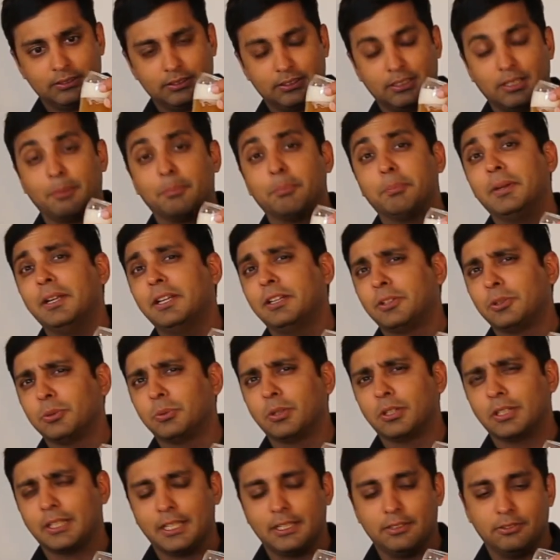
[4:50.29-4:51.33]
Compared to
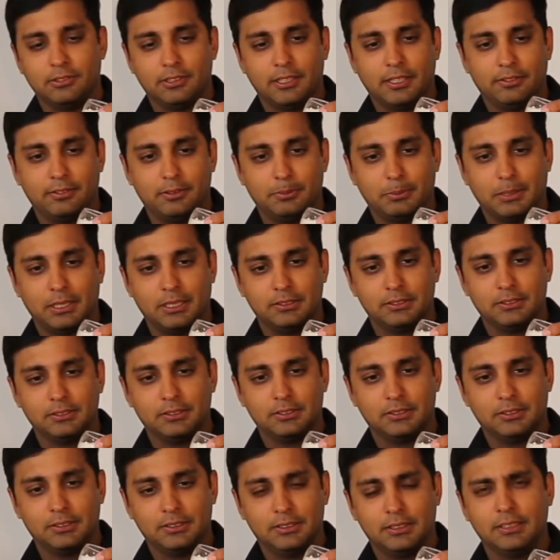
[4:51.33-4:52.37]
what I would have
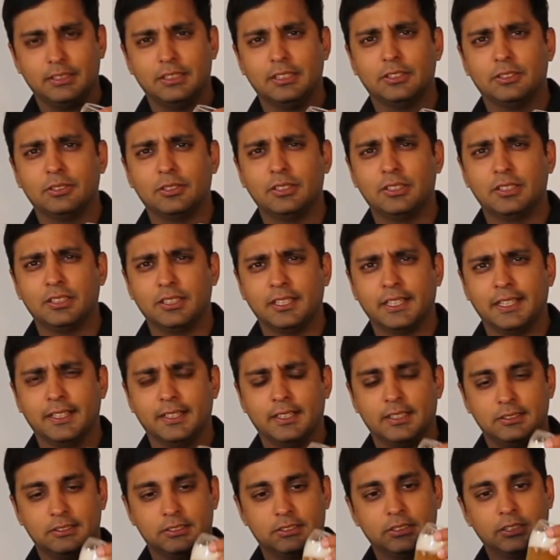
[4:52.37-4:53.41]
imagined. I need to learn
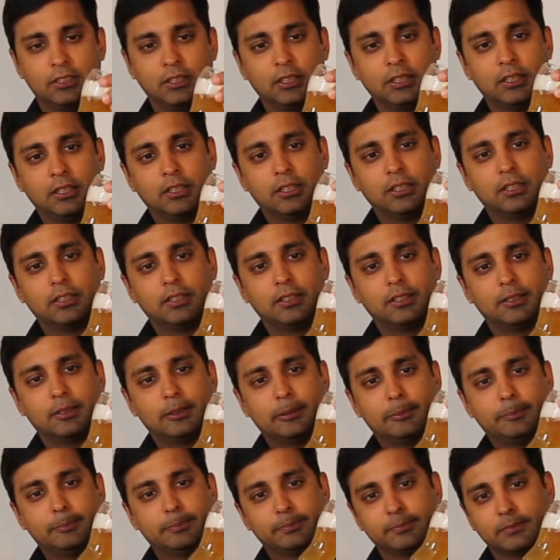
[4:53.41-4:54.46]
English.
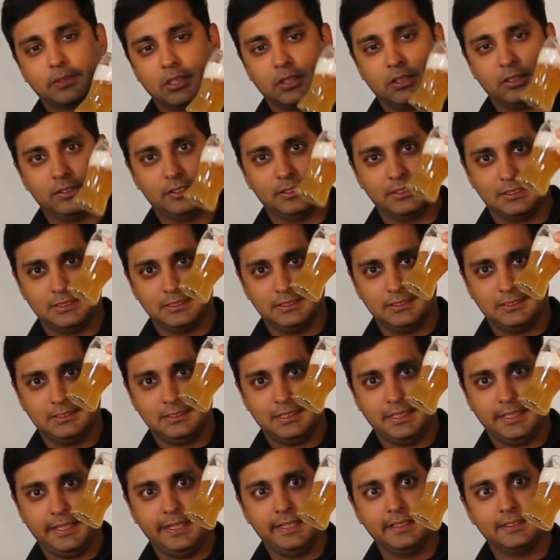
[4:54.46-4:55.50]
This is
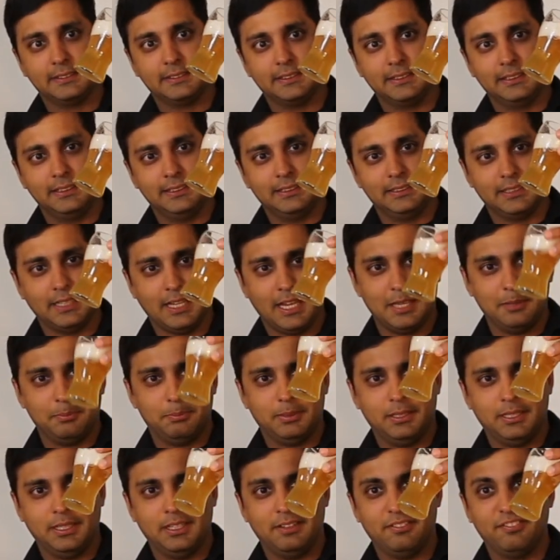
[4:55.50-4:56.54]
hazy
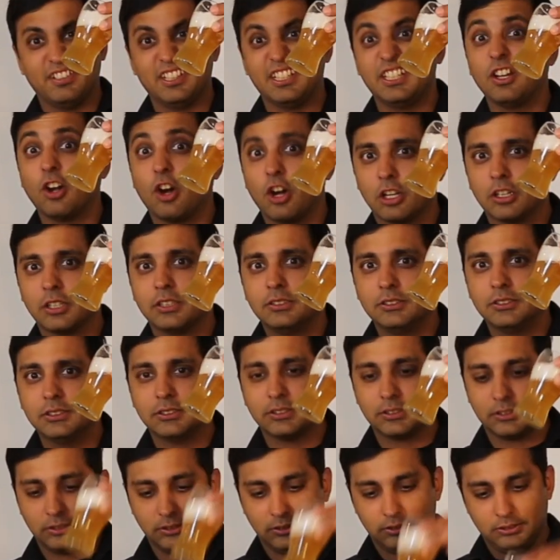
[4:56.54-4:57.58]
IPA, very
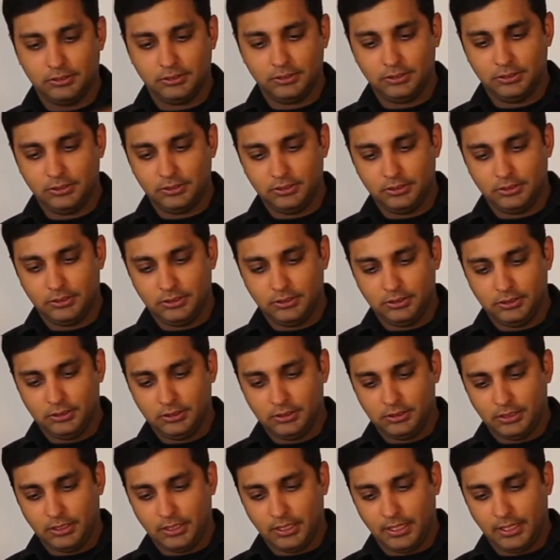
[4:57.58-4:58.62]
orangish.
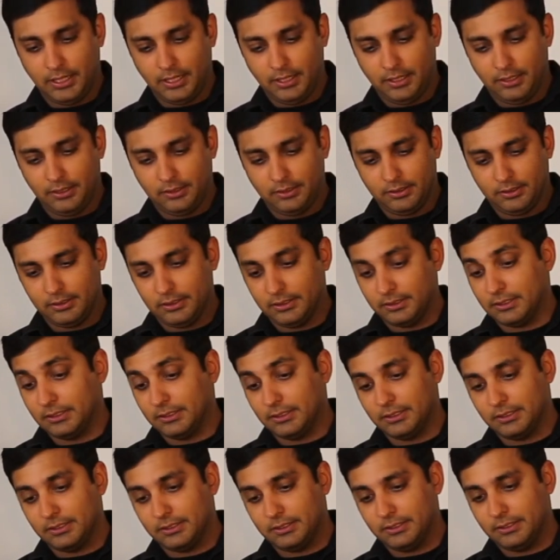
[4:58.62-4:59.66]
And this is
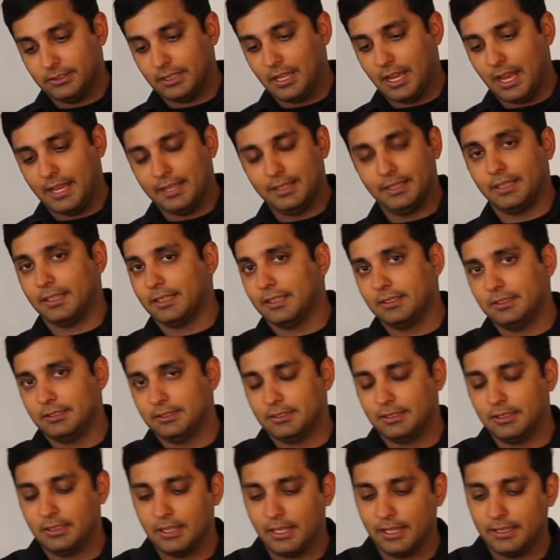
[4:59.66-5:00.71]
the Heineken is
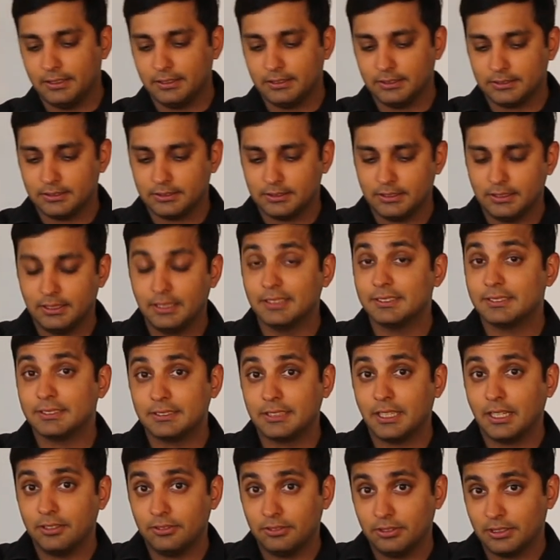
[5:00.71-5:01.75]
the lightest. Let's
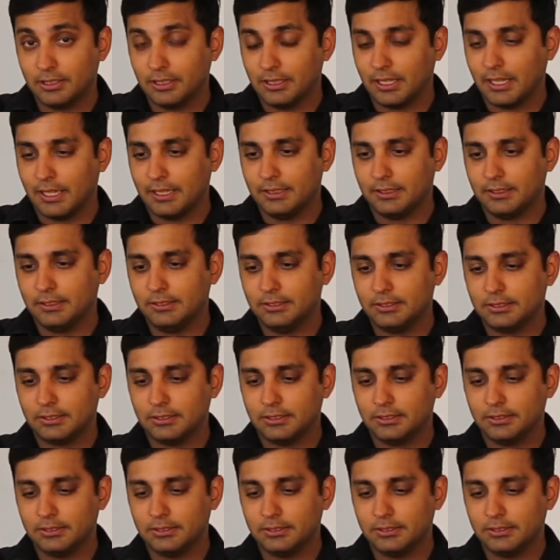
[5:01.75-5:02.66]
start with the lightest.